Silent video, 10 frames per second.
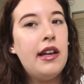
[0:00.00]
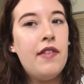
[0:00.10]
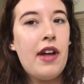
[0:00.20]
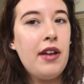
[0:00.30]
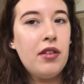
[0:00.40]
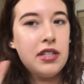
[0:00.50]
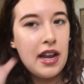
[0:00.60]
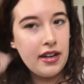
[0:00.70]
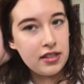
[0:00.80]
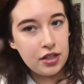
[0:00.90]
If anyone has
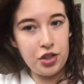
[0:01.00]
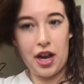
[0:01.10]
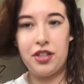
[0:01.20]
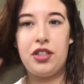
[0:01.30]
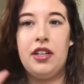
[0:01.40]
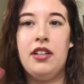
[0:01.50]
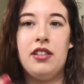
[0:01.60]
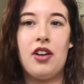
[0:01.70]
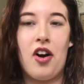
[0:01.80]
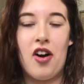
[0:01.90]
any
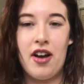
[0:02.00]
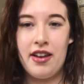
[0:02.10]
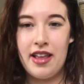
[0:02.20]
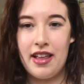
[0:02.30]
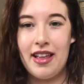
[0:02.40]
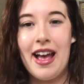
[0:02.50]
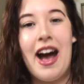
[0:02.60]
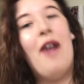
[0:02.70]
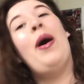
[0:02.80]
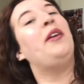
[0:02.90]
suggestions on
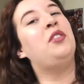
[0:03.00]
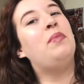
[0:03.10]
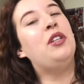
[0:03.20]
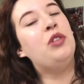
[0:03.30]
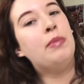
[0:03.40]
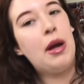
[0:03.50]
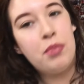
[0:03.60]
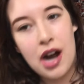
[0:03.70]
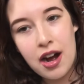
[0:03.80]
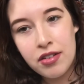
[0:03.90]
how I should be doing my
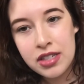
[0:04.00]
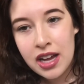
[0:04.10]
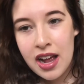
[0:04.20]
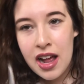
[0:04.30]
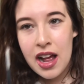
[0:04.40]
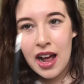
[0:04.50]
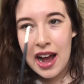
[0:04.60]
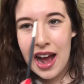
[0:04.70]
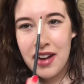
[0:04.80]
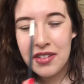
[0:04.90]
brows,
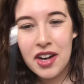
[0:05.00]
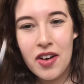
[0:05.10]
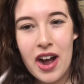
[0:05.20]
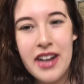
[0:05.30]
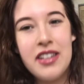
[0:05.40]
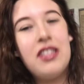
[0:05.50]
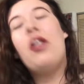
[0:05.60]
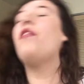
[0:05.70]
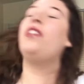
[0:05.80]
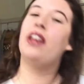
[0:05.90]
I don't know. I just
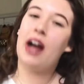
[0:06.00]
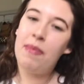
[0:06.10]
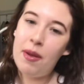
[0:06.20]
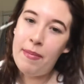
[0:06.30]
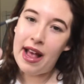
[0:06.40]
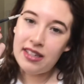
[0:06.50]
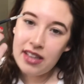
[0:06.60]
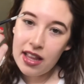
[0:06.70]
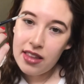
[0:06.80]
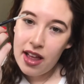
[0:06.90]
don't feel like I'm the
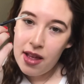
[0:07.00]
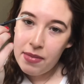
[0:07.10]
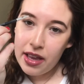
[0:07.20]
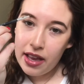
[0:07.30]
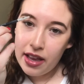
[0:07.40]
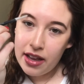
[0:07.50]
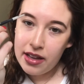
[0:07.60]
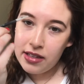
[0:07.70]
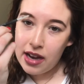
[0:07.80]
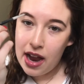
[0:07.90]
best at them,
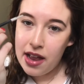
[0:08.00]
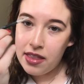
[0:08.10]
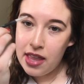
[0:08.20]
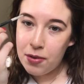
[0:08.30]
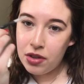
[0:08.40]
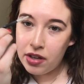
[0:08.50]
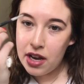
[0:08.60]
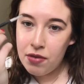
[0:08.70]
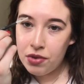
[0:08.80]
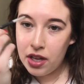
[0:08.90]
and they were
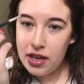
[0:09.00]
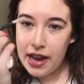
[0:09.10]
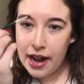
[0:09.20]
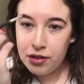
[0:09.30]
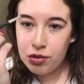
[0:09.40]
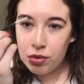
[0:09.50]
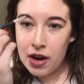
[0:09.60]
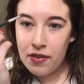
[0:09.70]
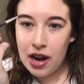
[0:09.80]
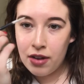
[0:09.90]
looking really natural
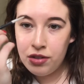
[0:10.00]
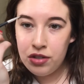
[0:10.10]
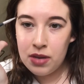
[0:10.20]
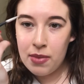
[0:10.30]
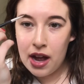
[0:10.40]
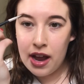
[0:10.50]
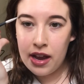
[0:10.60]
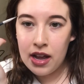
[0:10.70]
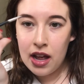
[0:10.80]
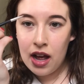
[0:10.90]
whenever I was using
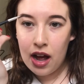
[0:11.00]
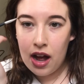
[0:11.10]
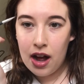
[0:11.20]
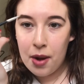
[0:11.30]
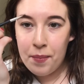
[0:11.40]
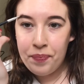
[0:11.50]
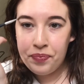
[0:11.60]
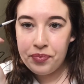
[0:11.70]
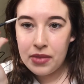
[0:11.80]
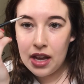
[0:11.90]
my
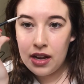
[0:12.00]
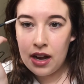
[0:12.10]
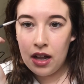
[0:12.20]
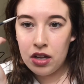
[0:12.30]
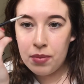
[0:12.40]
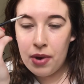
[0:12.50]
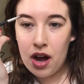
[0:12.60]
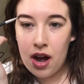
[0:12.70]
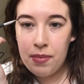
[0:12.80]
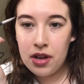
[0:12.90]

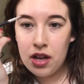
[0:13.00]
ColourPop,